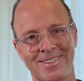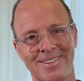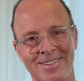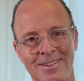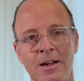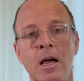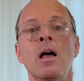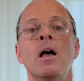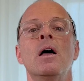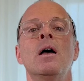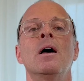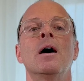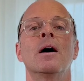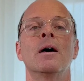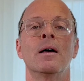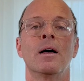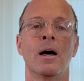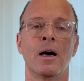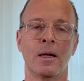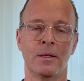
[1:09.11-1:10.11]

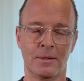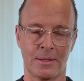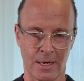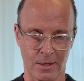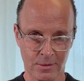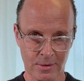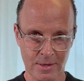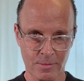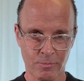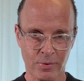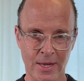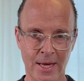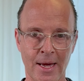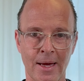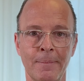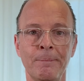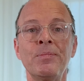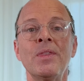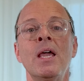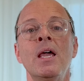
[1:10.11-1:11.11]
A dental implant